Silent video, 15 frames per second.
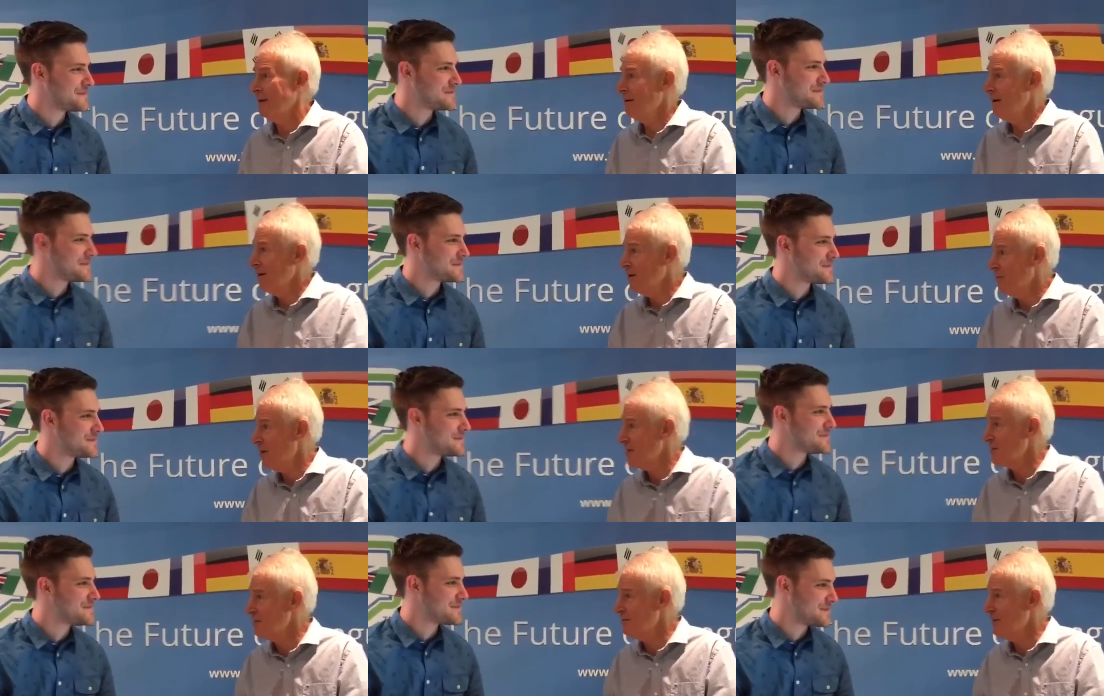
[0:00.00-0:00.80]
Speaker 1: and all the
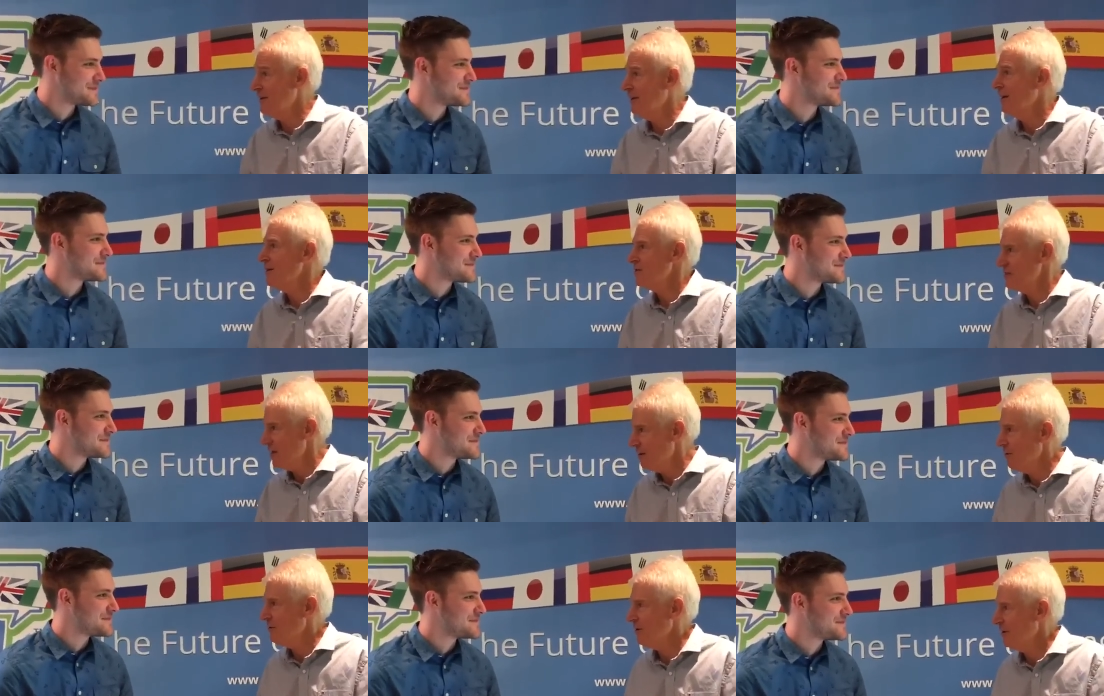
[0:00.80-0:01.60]
rest of it,
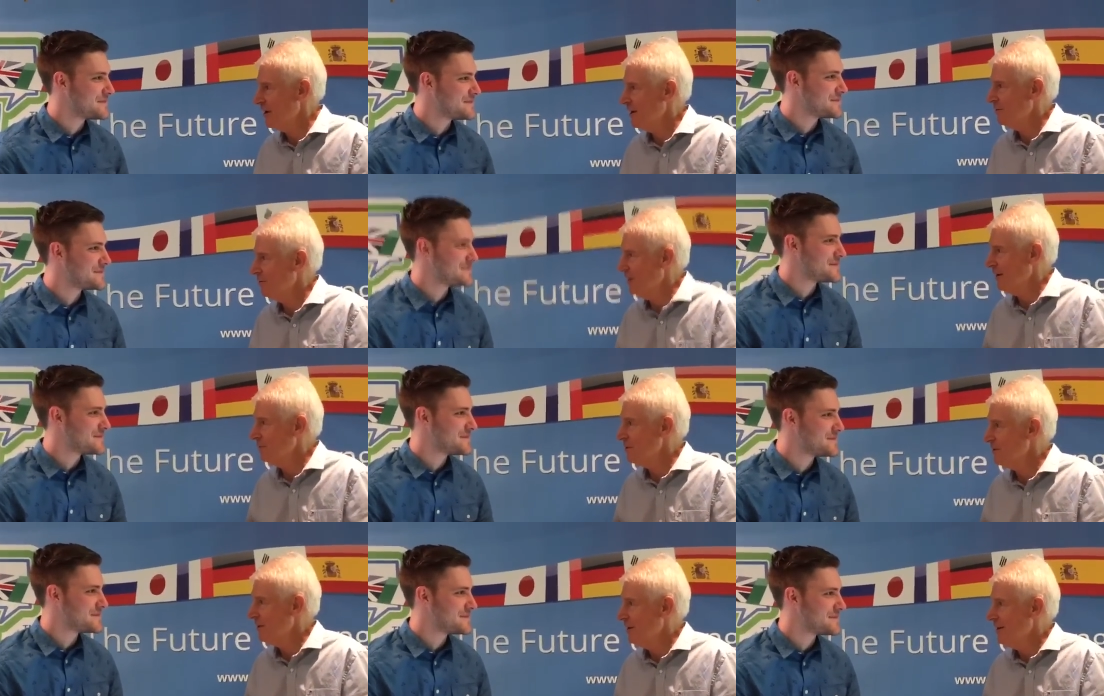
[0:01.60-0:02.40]
stay with your native
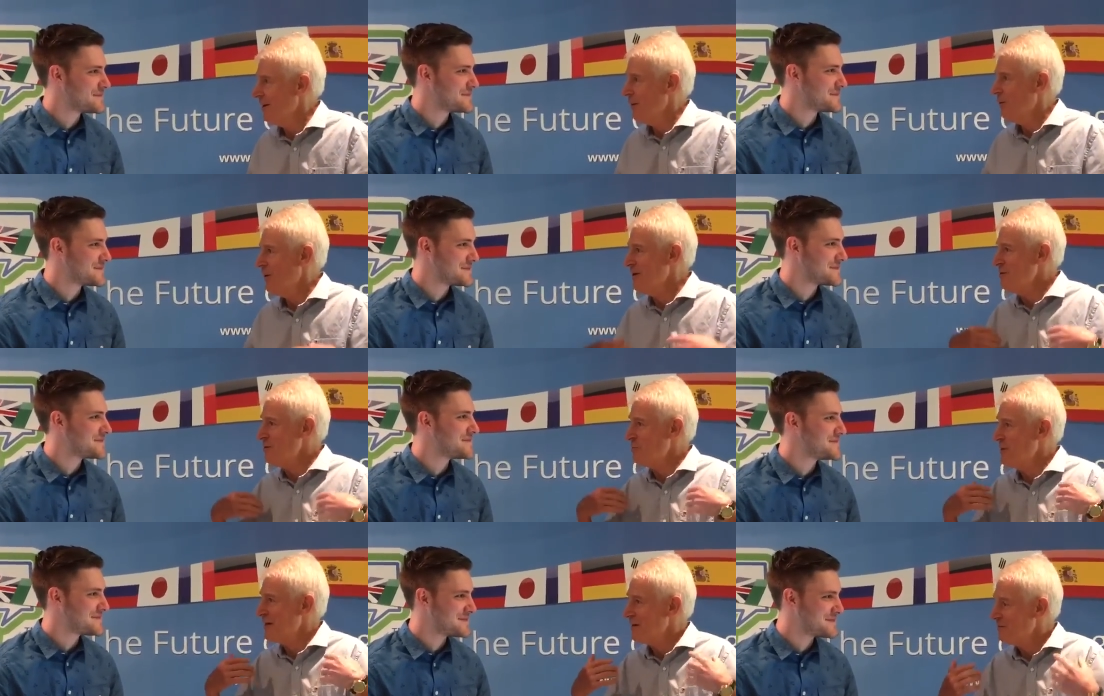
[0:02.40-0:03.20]
language. When
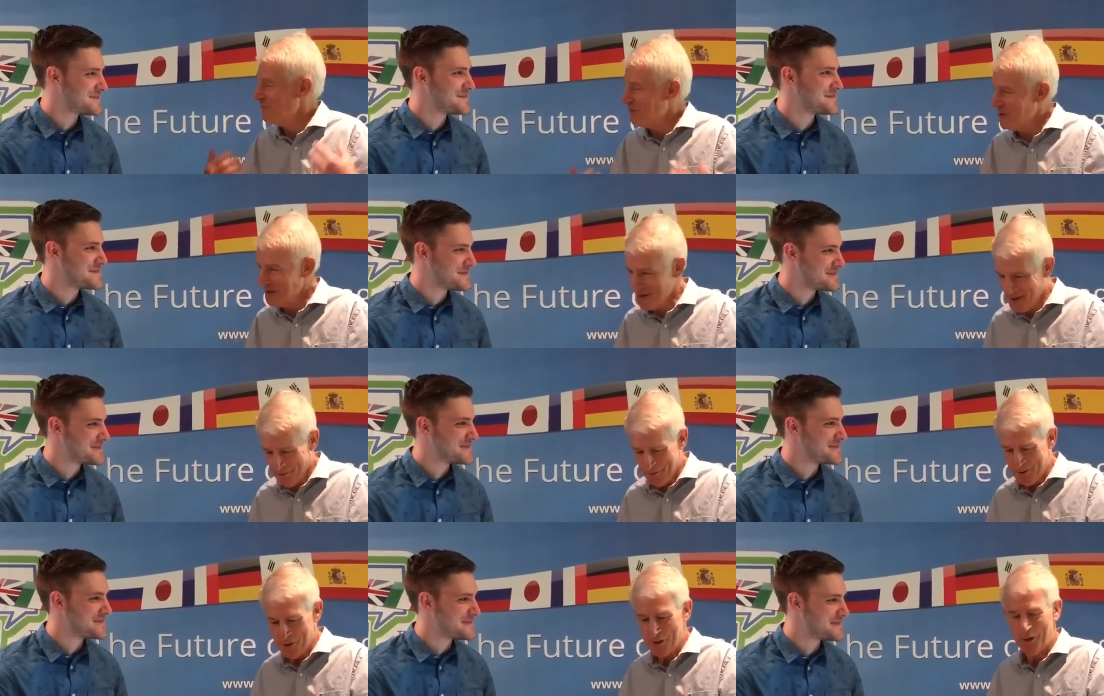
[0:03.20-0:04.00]
you speak a foreign
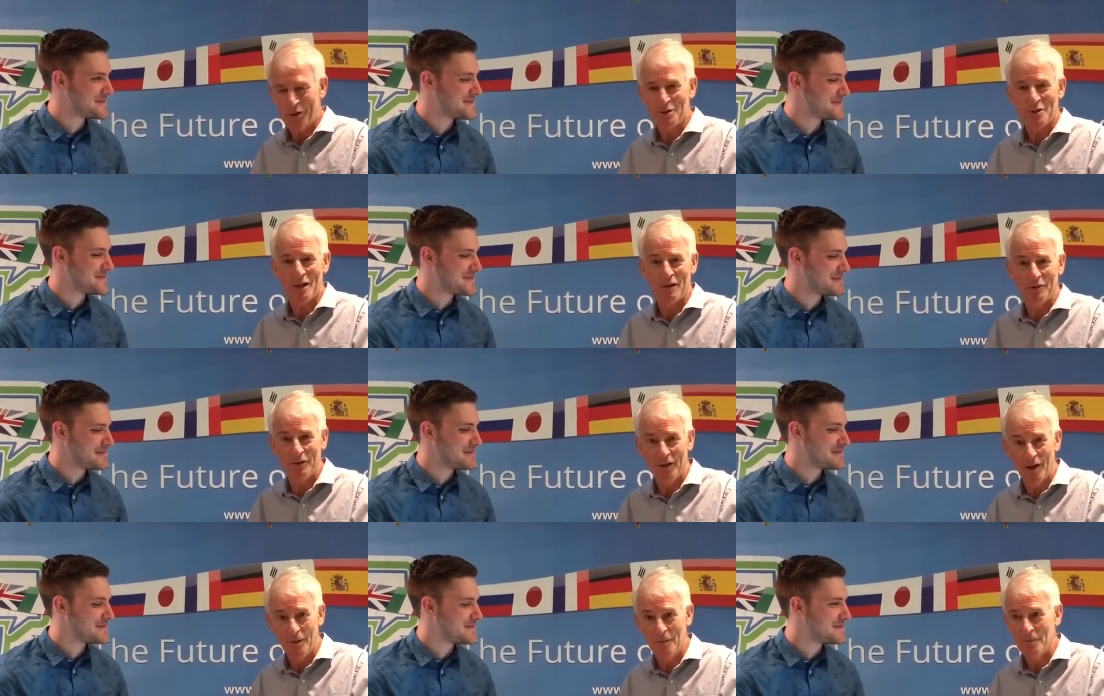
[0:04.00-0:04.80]
language, you're going to
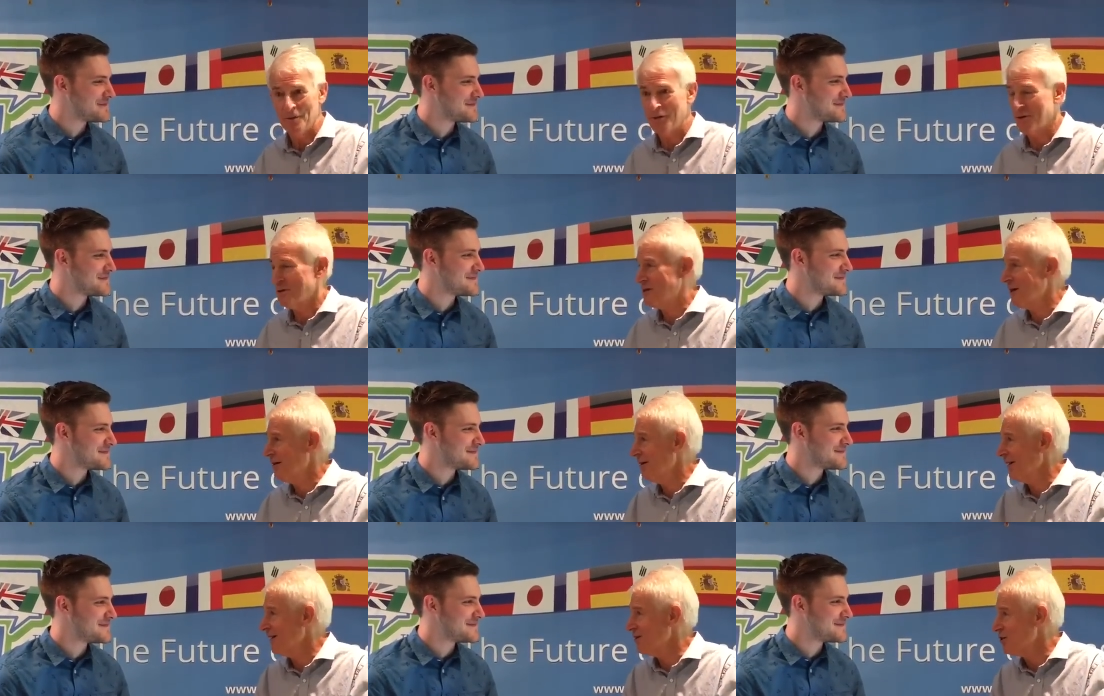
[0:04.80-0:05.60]
sound dumb, you're going to
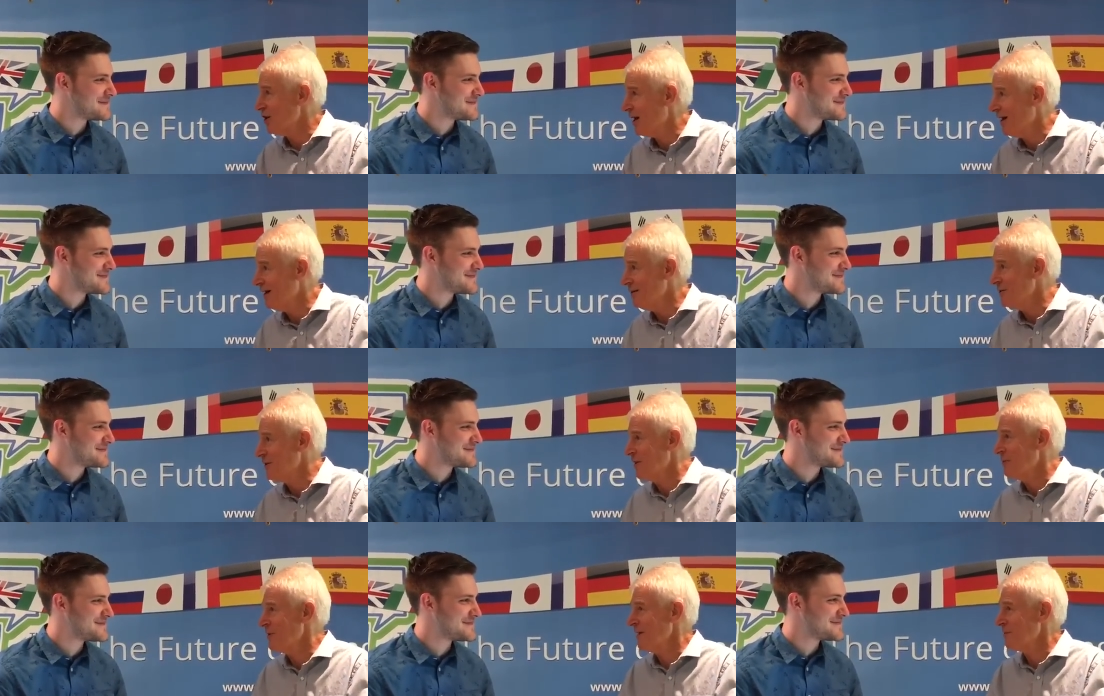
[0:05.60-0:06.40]
sound like a child,
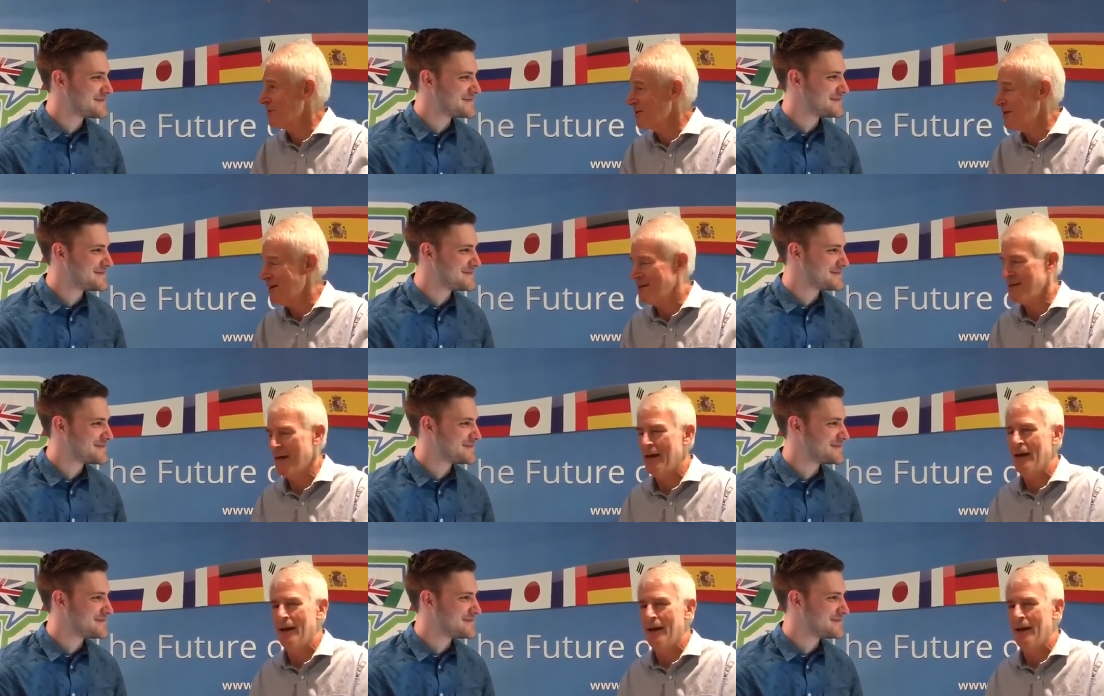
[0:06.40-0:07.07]
you're going to make mistakes.